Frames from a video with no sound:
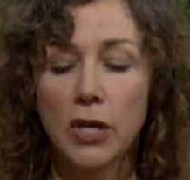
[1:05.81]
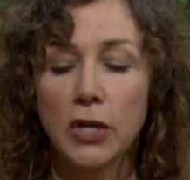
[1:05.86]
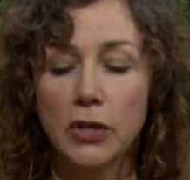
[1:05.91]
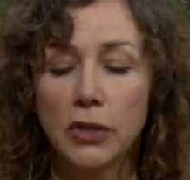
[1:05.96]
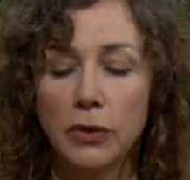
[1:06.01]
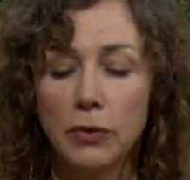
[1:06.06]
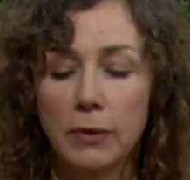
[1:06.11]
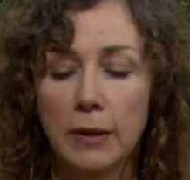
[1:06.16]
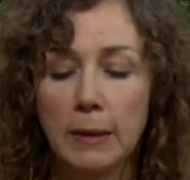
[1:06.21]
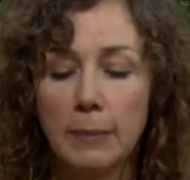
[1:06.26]

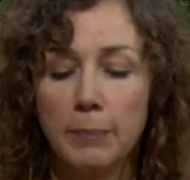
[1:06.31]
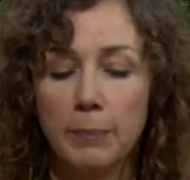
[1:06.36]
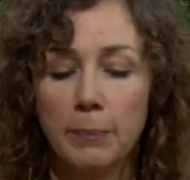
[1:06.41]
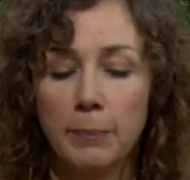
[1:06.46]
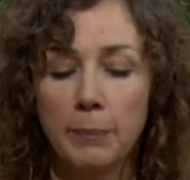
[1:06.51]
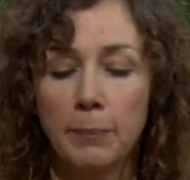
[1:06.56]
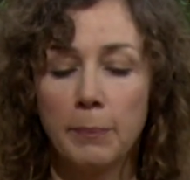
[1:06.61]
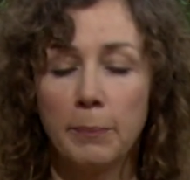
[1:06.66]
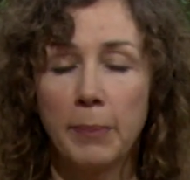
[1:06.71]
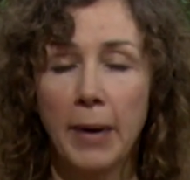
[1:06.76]
You can
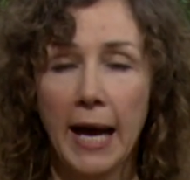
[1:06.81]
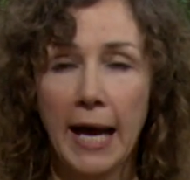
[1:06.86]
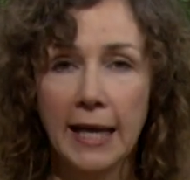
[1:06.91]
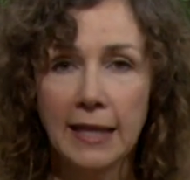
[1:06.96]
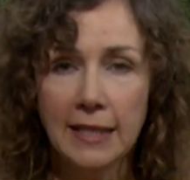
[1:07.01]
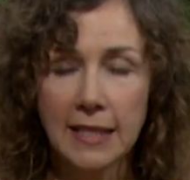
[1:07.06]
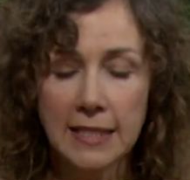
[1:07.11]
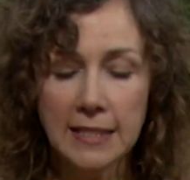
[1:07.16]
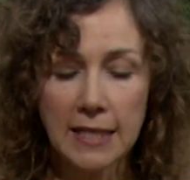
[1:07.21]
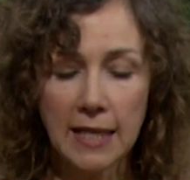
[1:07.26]
buy
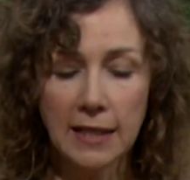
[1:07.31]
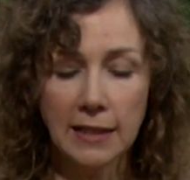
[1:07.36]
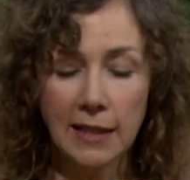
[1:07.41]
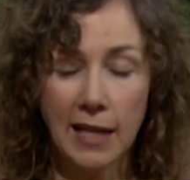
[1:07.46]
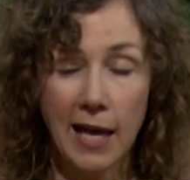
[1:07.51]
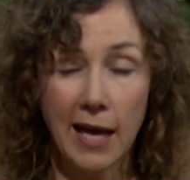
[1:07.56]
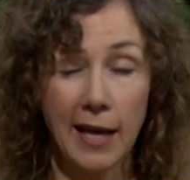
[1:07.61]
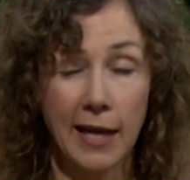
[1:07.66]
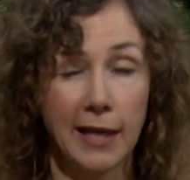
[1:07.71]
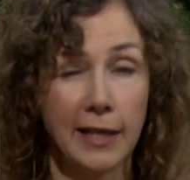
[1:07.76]
these
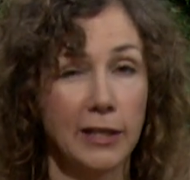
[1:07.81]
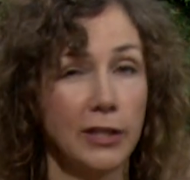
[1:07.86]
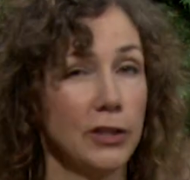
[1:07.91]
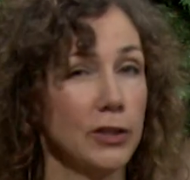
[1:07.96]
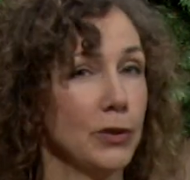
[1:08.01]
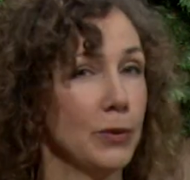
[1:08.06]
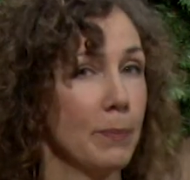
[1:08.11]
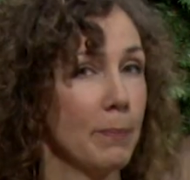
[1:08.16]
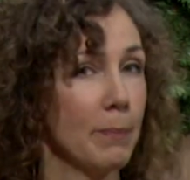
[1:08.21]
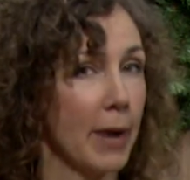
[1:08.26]
online.
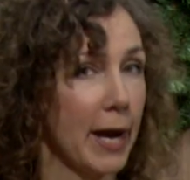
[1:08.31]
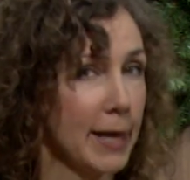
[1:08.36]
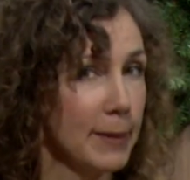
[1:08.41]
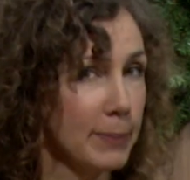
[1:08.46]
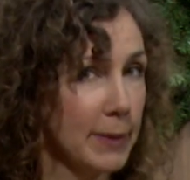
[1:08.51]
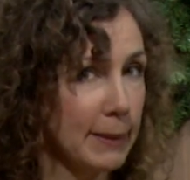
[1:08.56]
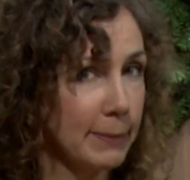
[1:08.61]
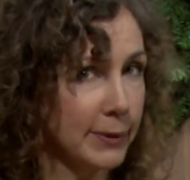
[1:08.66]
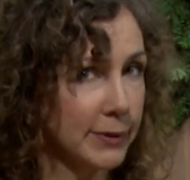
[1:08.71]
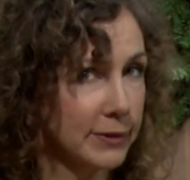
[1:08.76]
You might
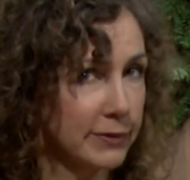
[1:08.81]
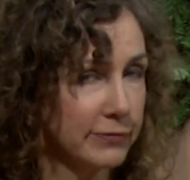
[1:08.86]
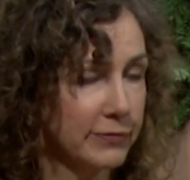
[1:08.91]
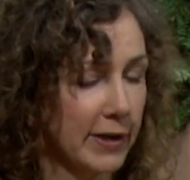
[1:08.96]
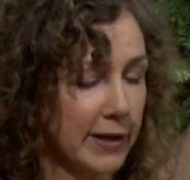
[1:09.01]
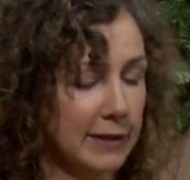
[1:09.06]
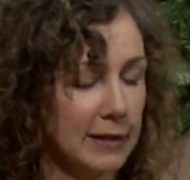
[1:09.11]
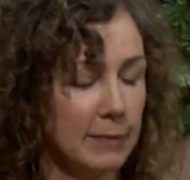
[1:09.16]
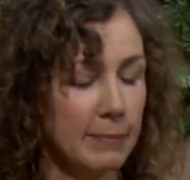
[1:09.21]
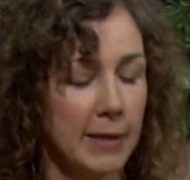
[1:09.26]
be able to
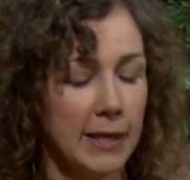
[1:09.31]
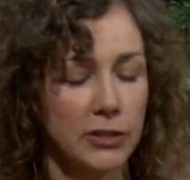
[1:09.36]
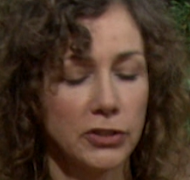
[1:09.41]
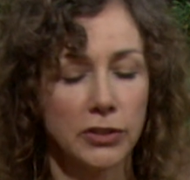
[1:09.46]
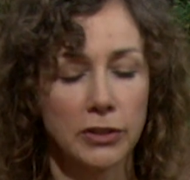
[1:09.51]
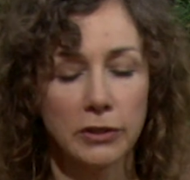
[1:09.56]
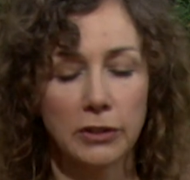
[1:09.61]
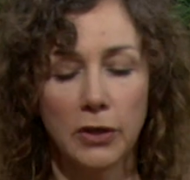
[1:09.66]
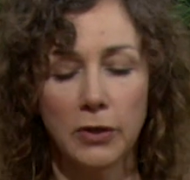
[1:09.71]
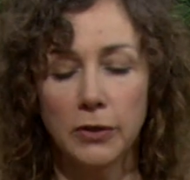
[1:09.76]
find them at
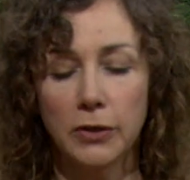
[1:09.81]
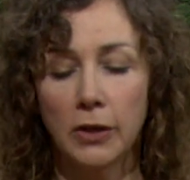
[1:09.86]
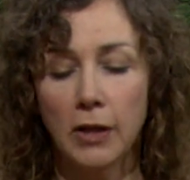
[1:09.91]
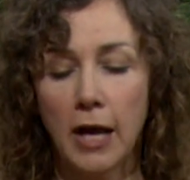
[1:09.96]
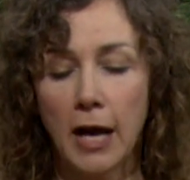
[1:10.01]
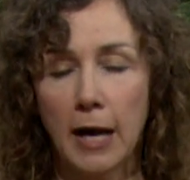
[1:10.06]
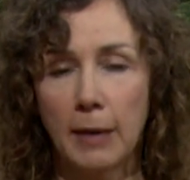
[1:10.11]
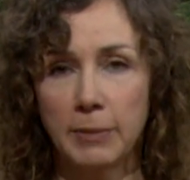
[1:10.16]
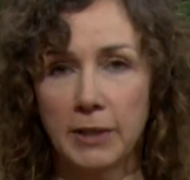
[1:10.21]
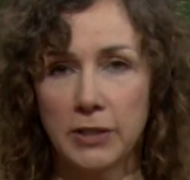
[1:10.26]
your local
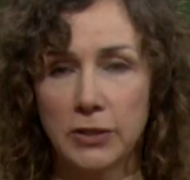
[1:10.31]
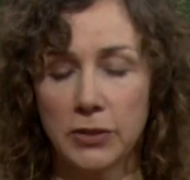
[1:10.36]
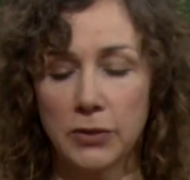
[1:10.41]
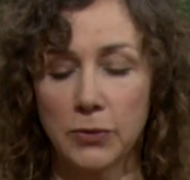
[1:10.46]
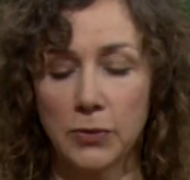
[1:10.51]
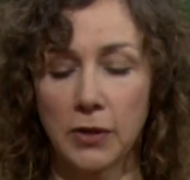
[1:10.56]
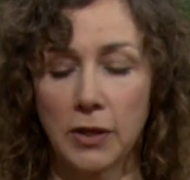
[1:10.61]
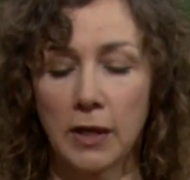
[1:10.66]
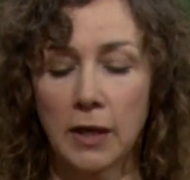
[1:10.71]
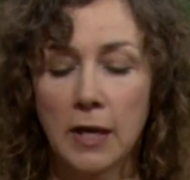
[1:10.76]
hobby
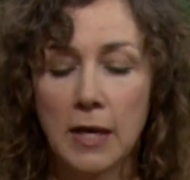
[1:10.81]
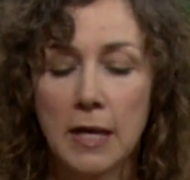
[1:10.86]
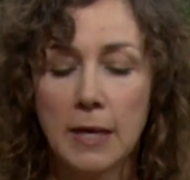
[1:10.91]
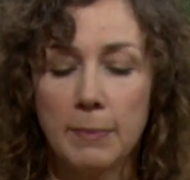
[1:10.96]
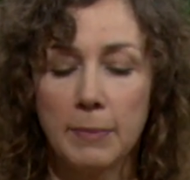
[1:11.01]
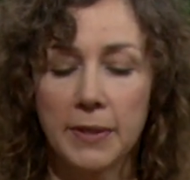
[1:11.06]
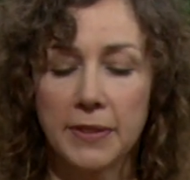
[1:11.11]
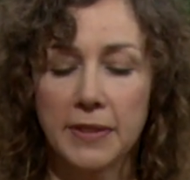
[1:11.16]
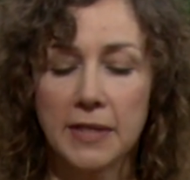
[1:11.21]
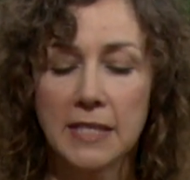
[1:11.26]
store,
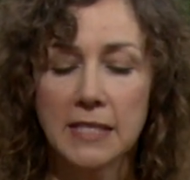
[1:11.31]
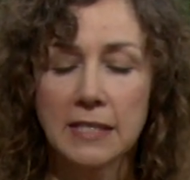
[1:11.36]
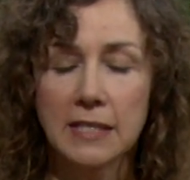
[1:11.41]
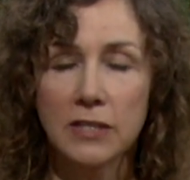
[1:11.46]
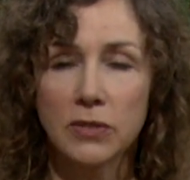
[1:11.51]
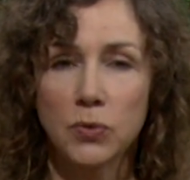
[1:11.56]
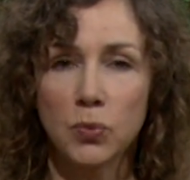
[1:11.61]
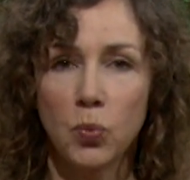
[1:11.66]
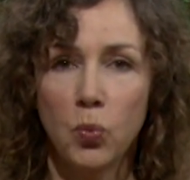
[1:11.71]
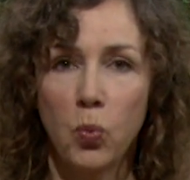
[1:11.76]
but this
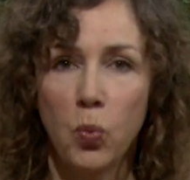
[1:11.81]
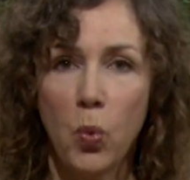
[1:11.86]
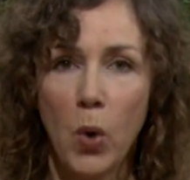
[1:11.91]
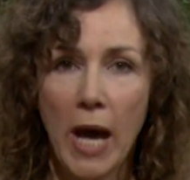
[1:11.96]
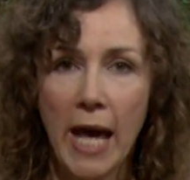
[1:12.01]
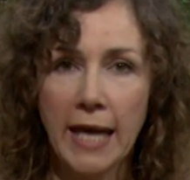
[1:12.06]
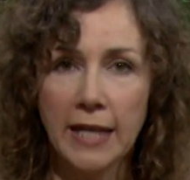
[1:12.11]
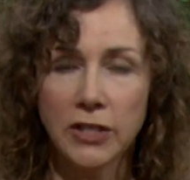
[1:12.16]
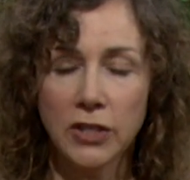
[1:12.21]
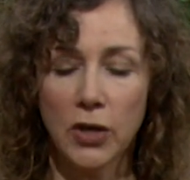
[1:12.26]
is
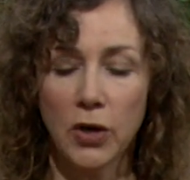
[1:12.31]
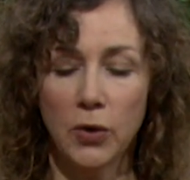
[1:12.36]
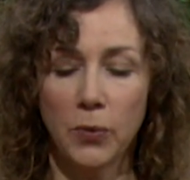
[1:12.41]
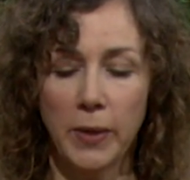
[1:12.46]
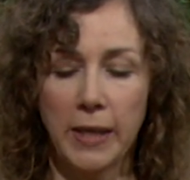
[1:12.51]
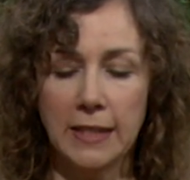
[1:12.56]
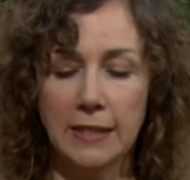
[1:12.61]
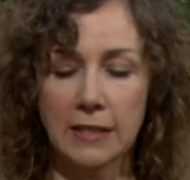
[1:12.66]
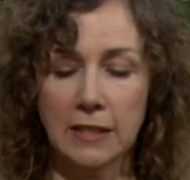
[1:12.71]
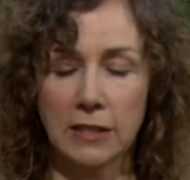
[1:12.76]
wet
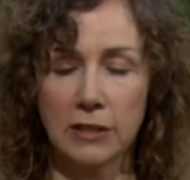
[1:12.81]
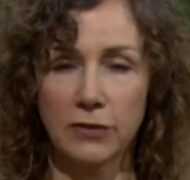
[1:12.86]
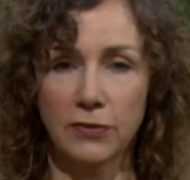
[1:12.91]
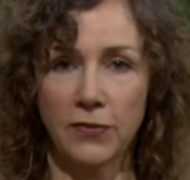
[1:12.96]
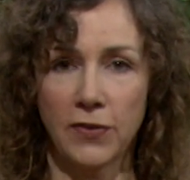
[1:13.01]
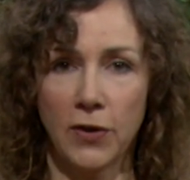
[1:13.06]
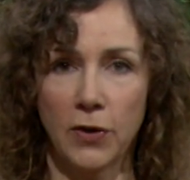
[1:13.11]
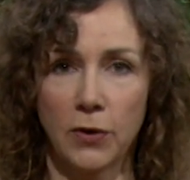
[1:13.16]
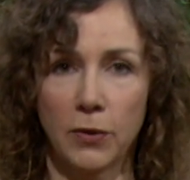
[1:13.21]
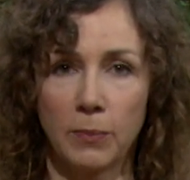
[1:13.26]
Oasis
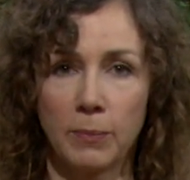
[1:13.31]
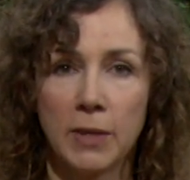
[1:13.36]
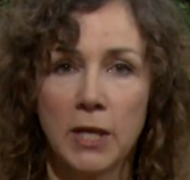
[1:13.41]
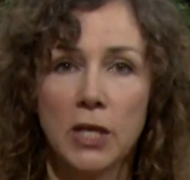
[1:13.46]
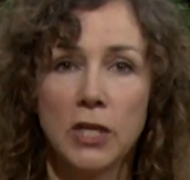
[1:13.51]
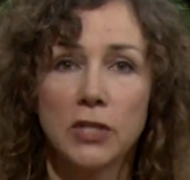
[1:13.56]
foam.